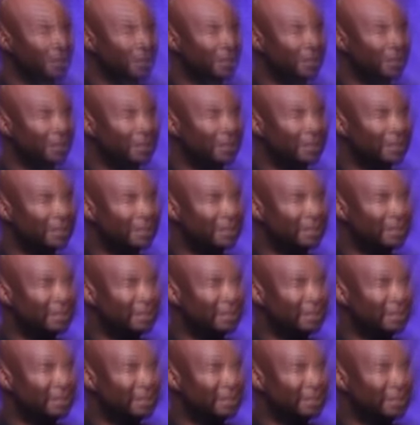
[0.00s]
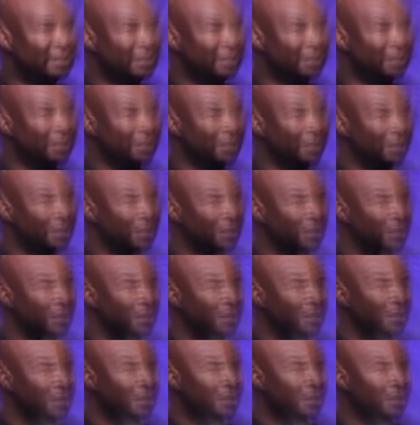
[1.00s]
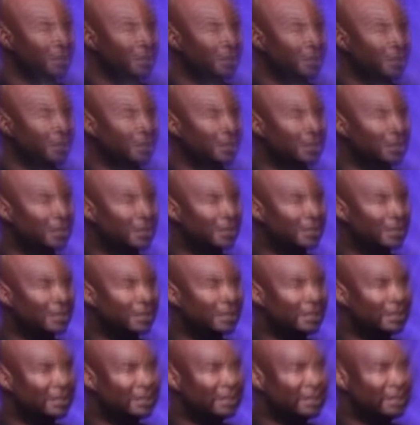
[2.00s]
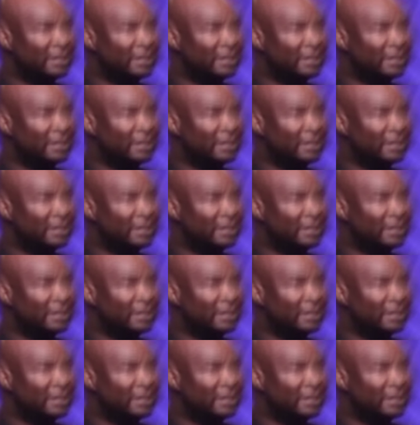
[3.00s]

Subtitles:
[no speech]